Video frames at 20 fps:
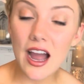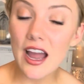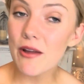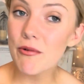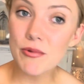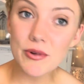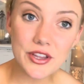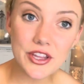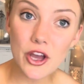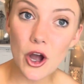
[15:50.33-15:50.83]

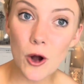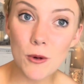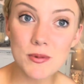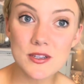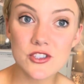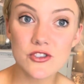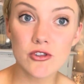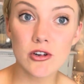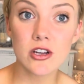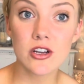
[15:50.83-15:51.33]
I really
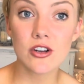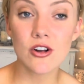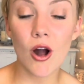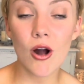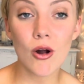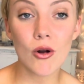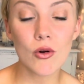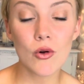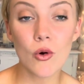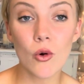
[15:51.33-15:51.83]
hope it struck a
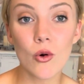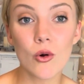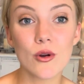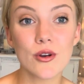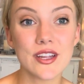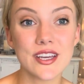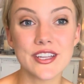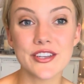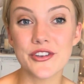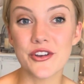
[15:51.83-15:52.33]

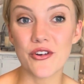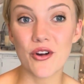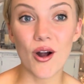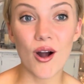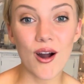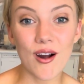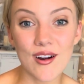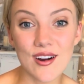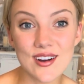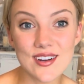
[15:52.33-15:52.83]
chord in your
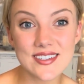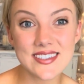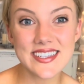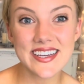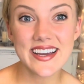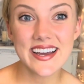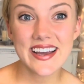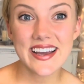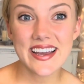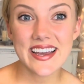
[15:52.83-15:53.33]
heart,